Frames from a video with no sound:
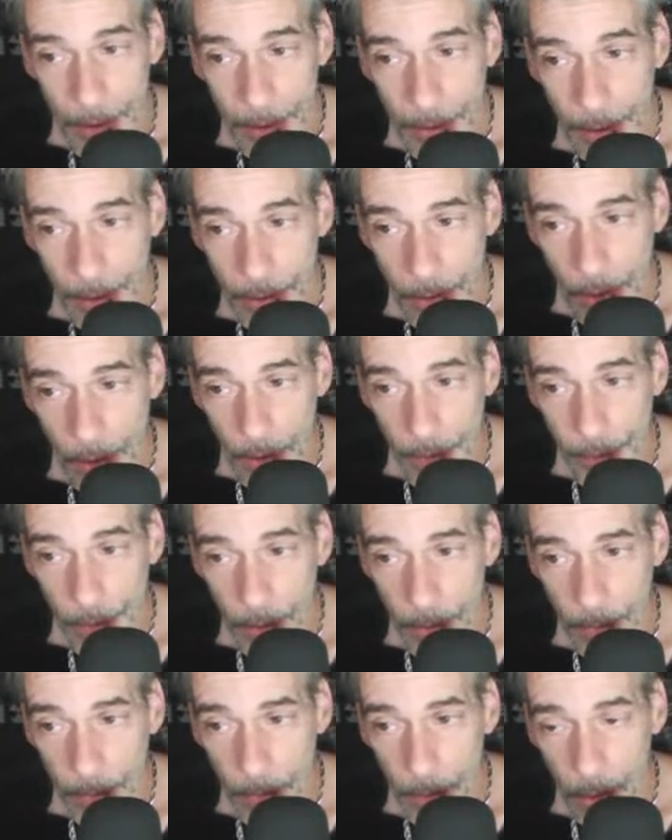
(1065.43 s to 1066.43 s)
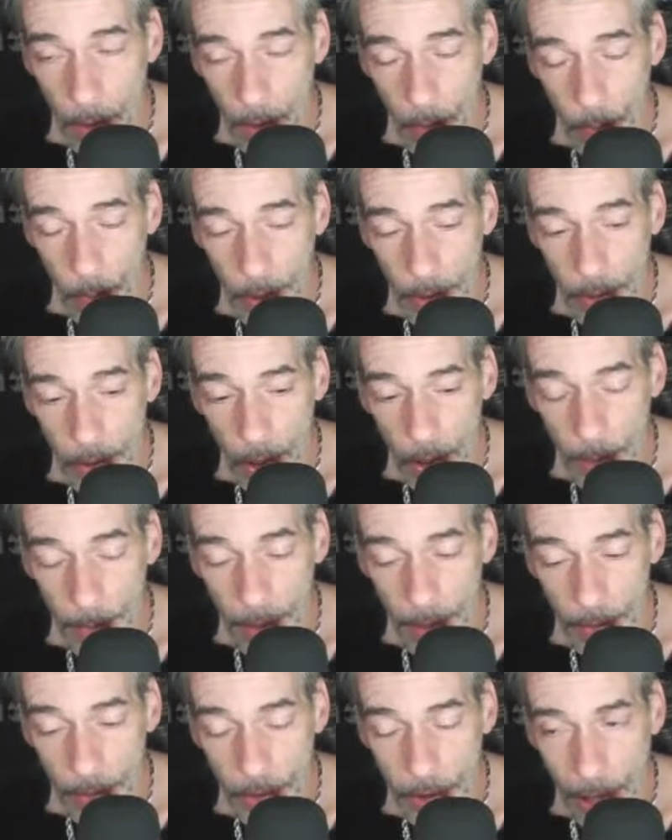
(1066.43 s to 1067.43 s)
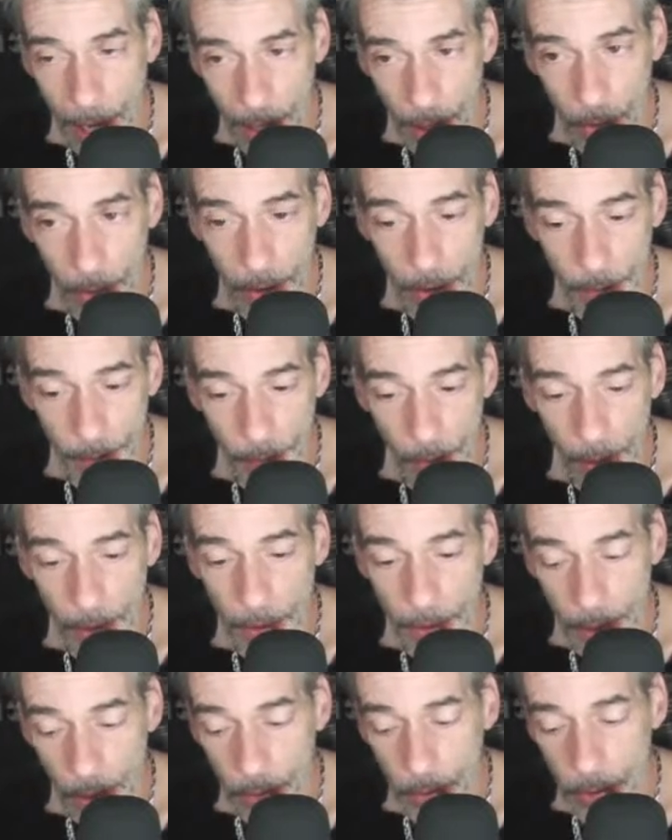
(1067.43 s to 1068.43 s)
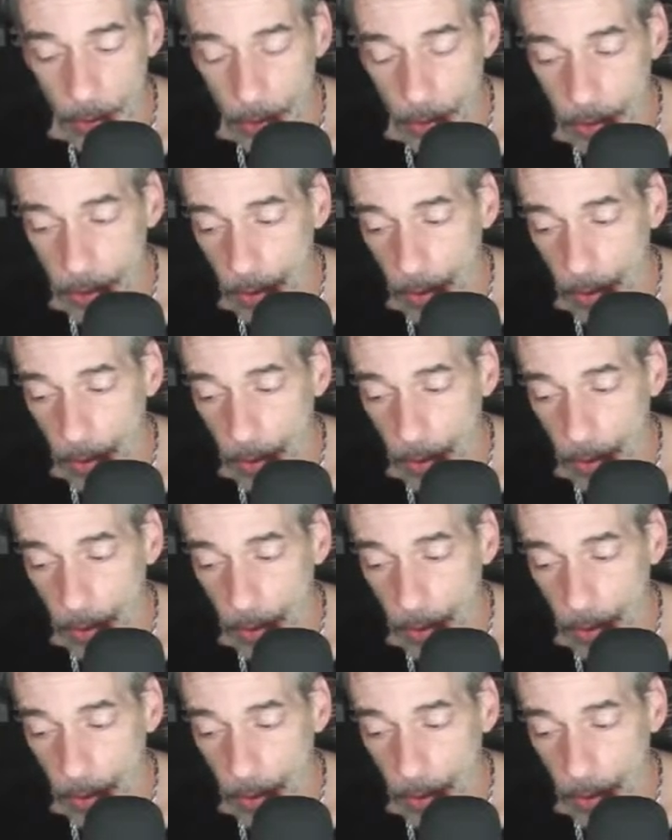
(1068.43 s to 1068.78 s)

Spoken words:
That's a lot of fun. We're going to talk about channeling divine intelligence.